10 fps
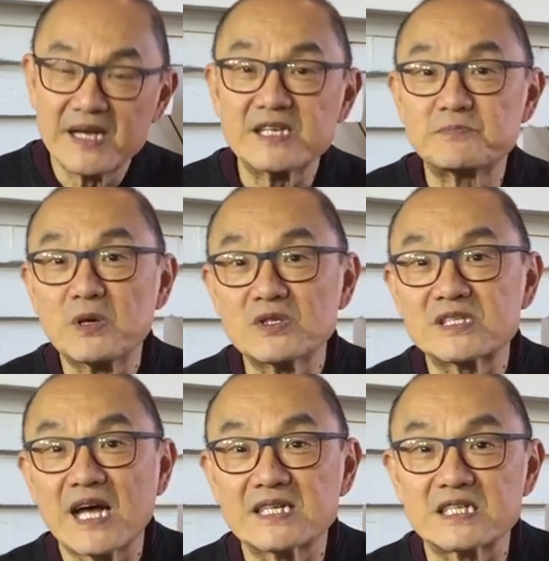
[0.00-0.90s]
His boots
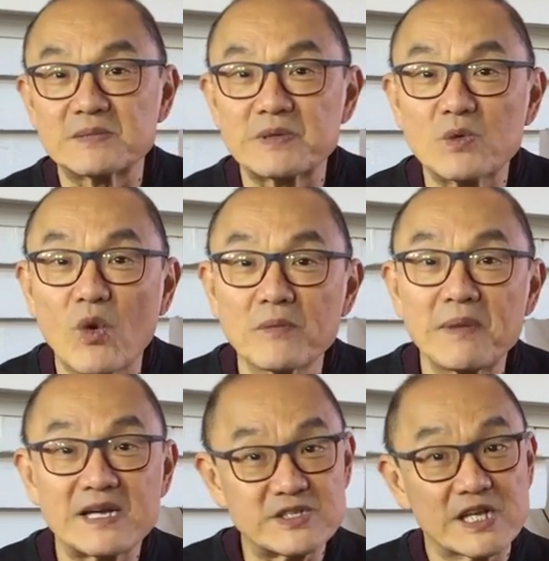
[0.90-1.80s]
started to be worn
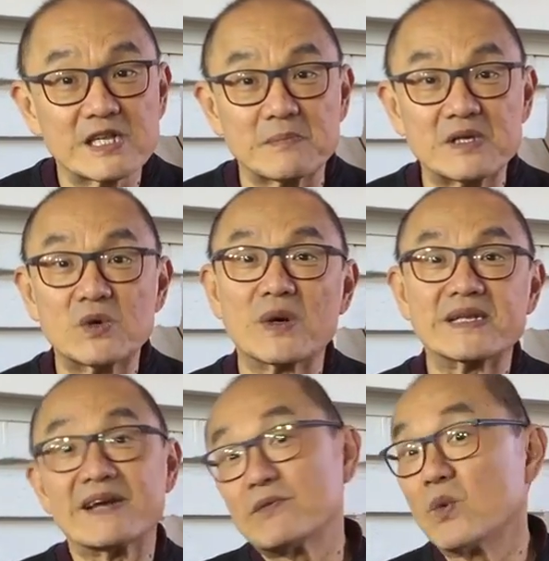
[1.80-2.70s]
by gentlemen who had
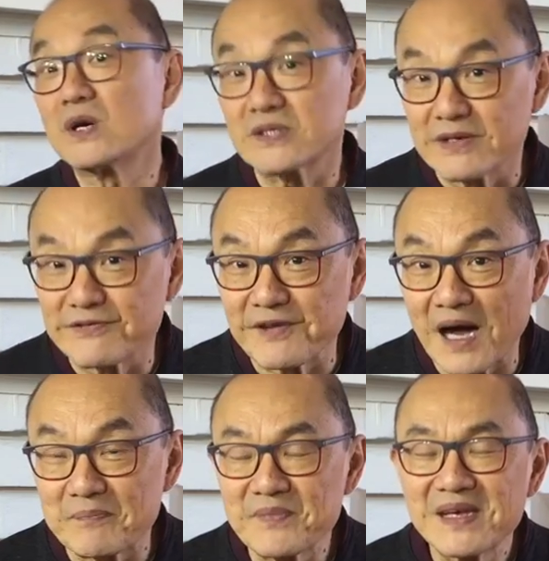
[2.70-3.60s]
never worked on a
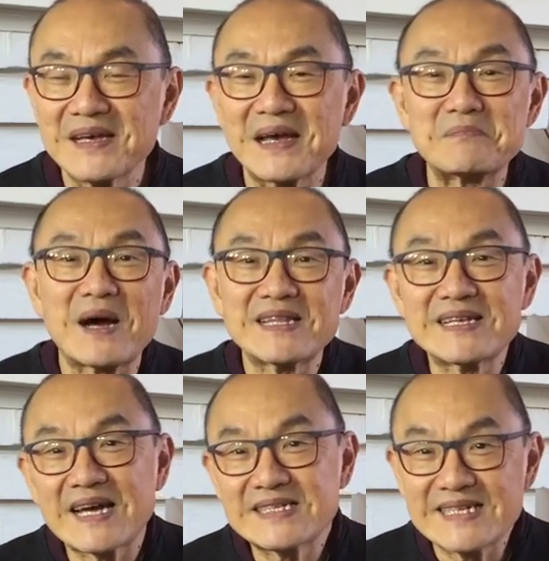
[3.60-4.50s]
farm, and by the
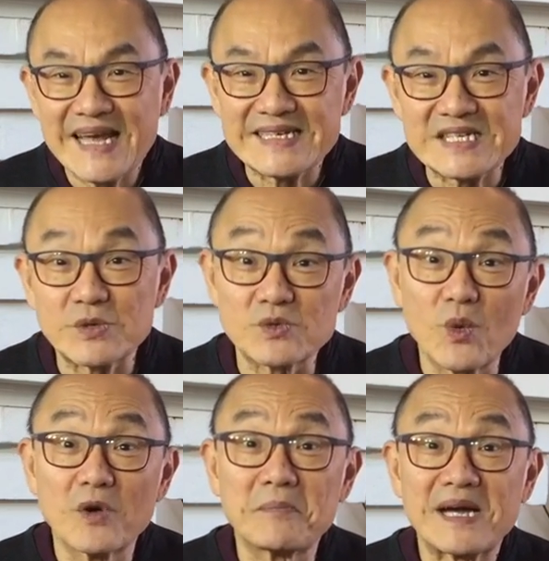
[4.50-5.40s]
1980s was
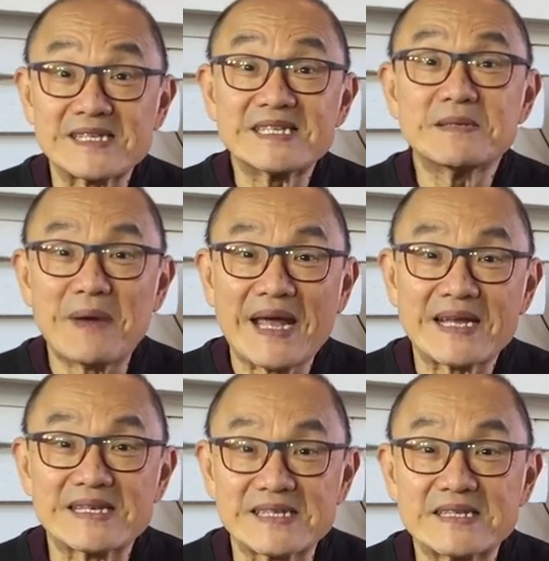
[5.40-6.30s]
worn by city
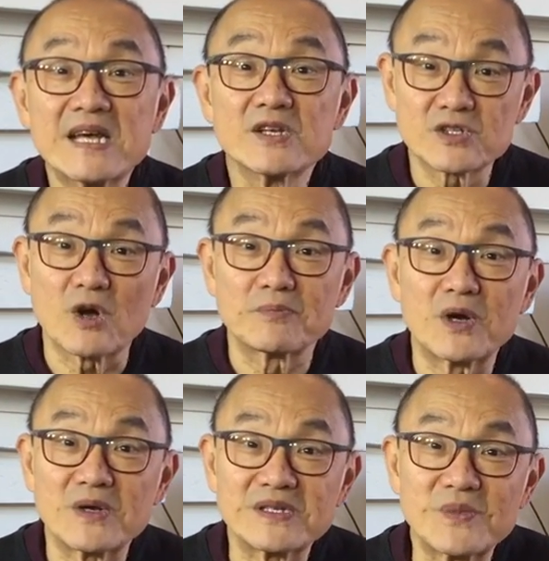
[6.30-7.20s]
bankers and
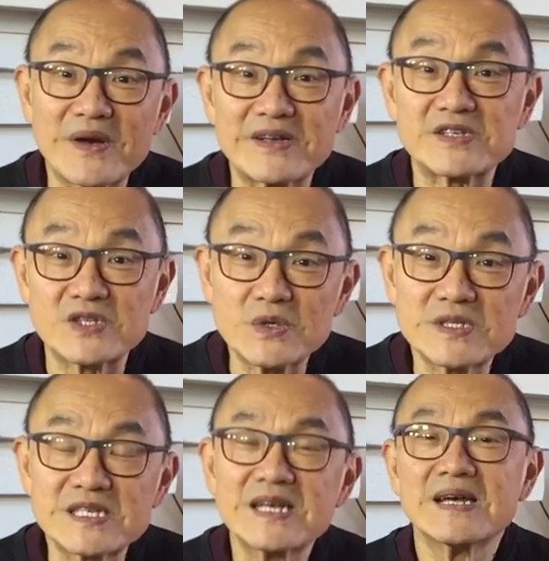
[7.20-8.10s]
stockbrokers wearing
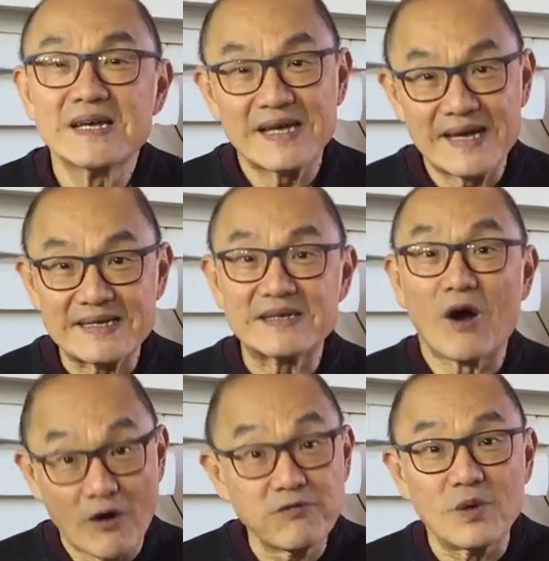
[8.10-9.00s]
suits and
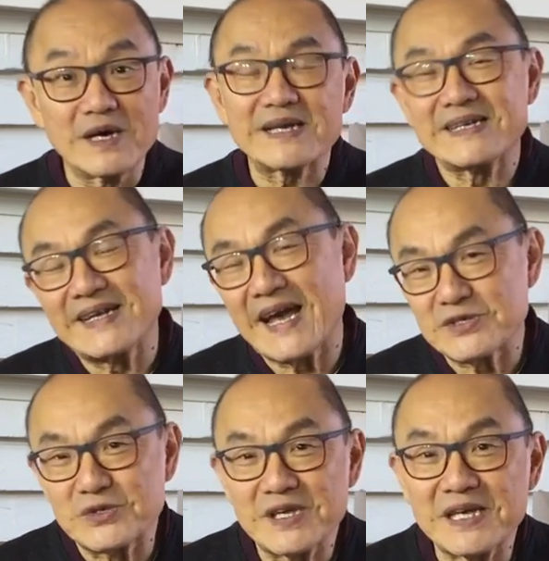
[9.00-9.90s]
off work in
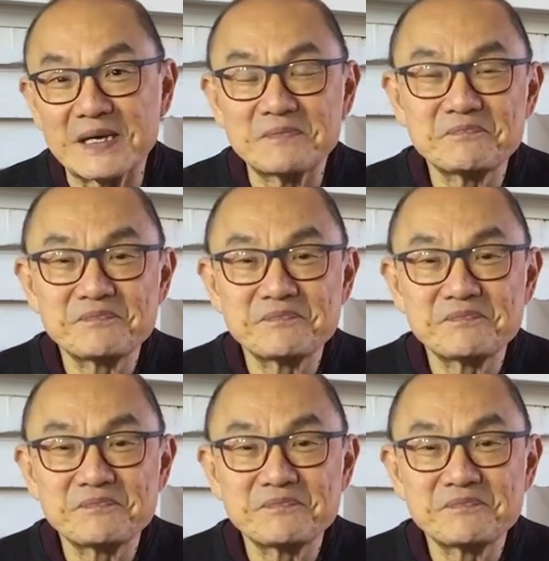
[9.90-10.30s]
casual gear.